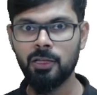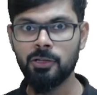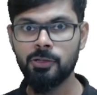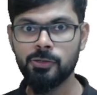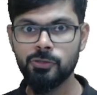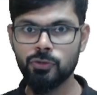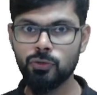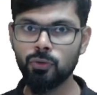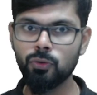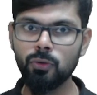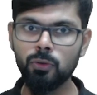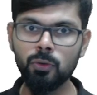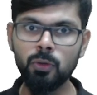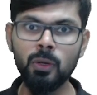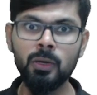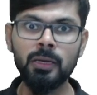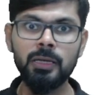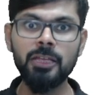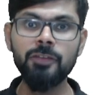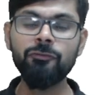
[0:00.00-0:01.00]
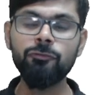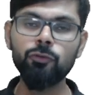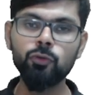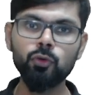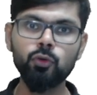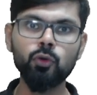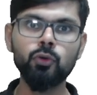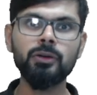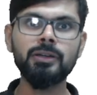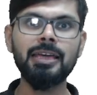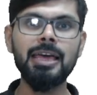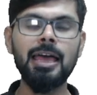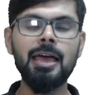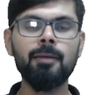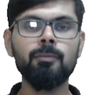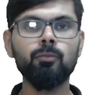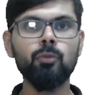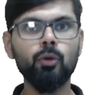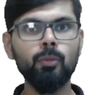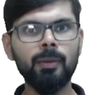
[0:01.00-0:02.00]
So if you don't
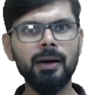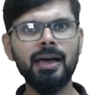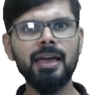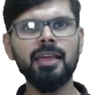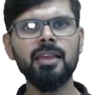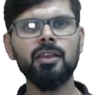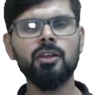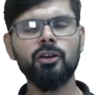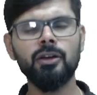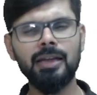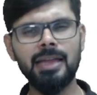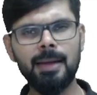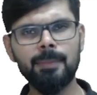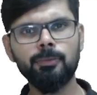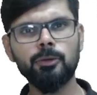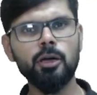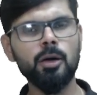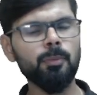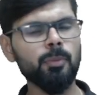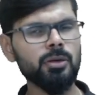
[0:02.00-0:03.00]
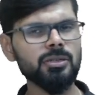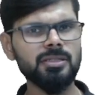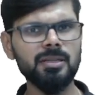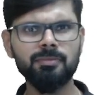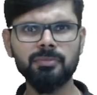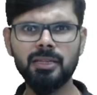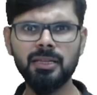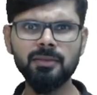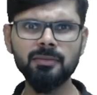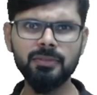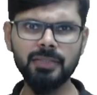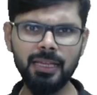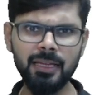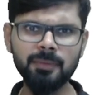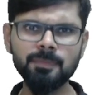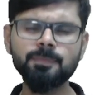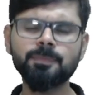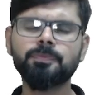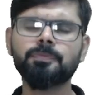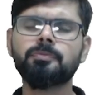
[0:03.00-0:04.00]
have mobile or laptop or something,
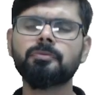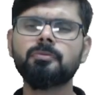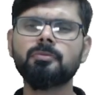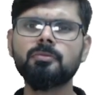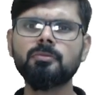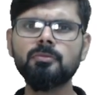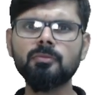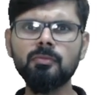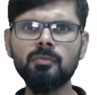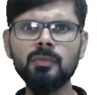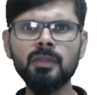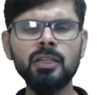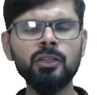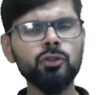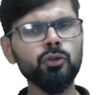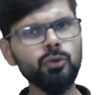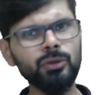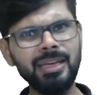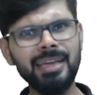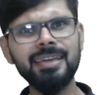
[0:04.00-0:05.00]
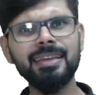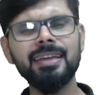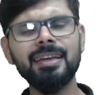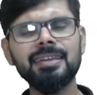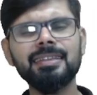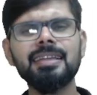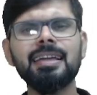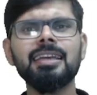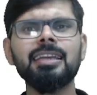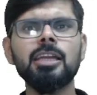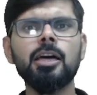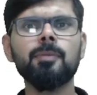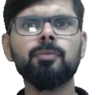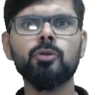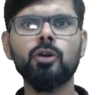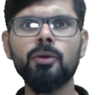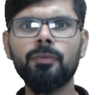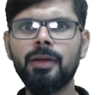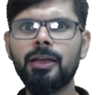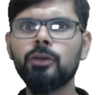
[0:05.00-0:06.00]
then you can get that
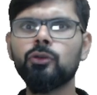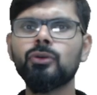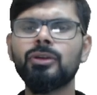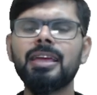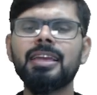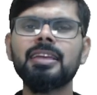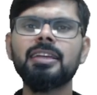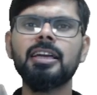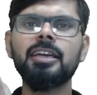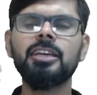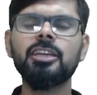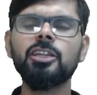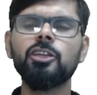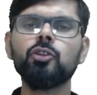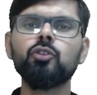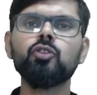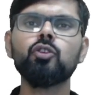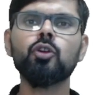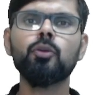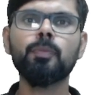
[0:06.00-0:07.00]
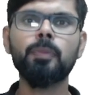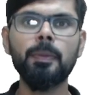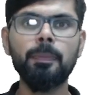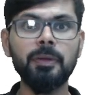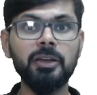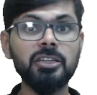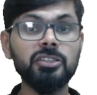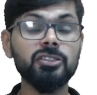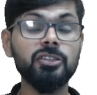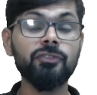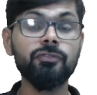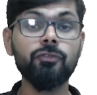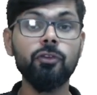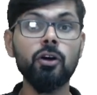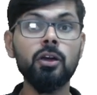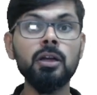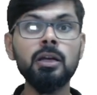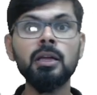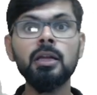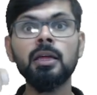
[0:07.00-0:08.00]
laptop and you can continue your preparation
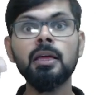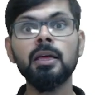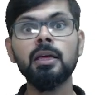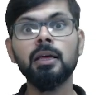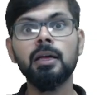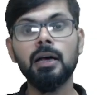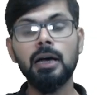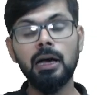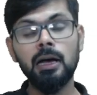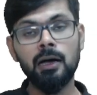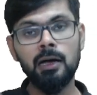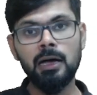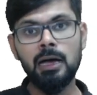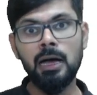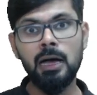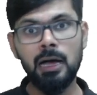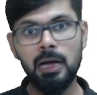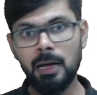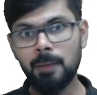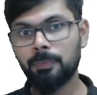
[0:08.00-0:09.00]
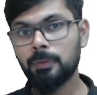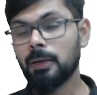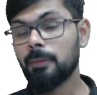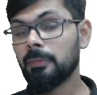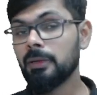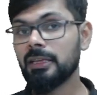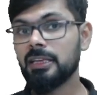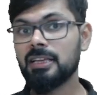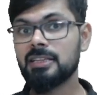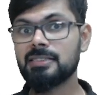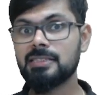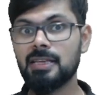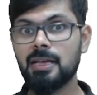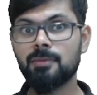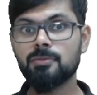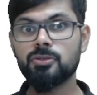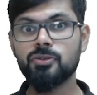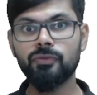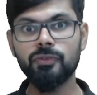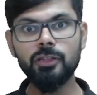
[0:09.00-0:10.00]
for upcoming
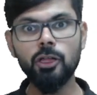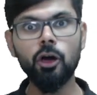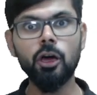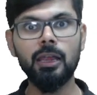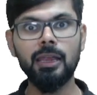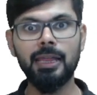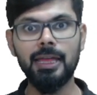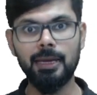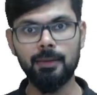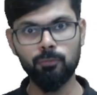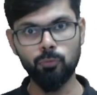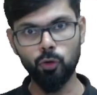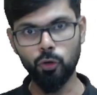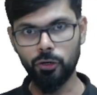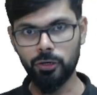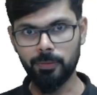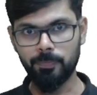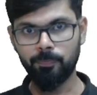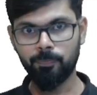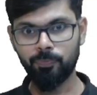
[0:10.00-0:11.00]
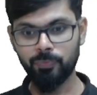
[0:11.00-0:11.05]
exams with online mode.